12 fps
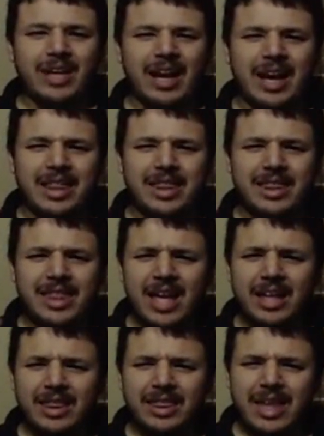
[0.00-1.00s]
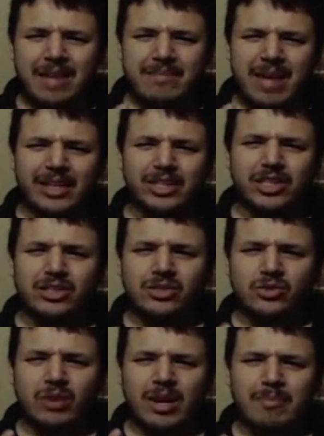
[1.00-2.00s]
I think they managed to
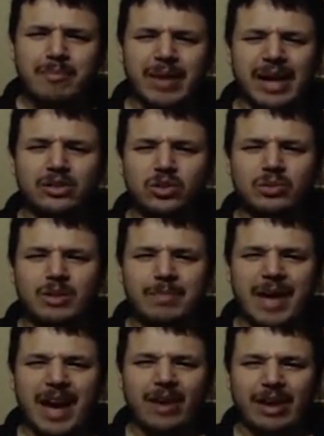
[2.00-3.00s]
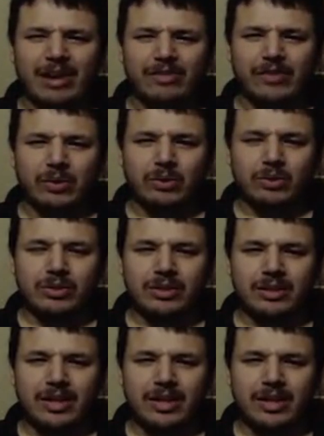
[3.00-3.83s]
strike a balance with the background vocals.